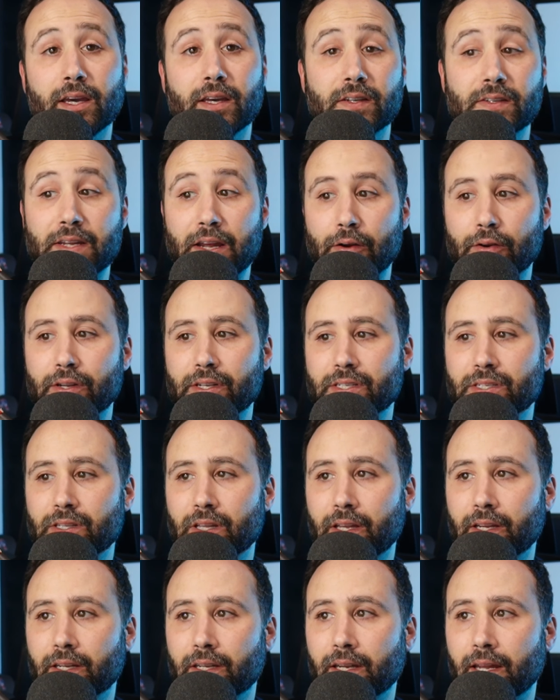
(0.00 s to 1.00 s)
Darius
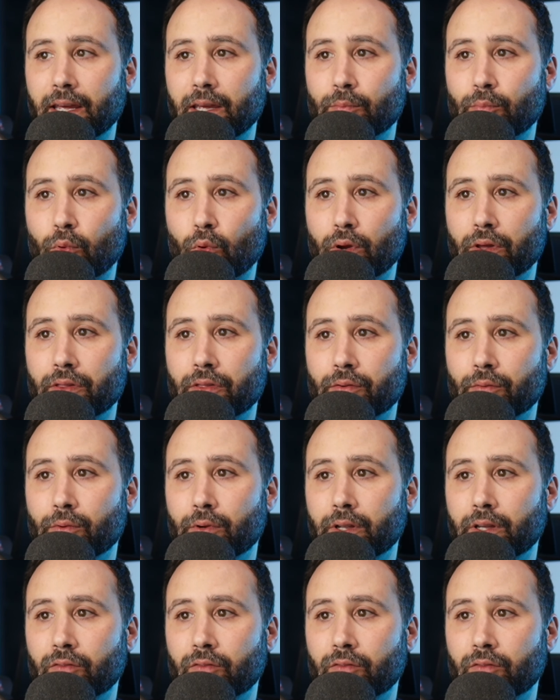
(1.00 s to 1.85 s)
Slayton at 8.3.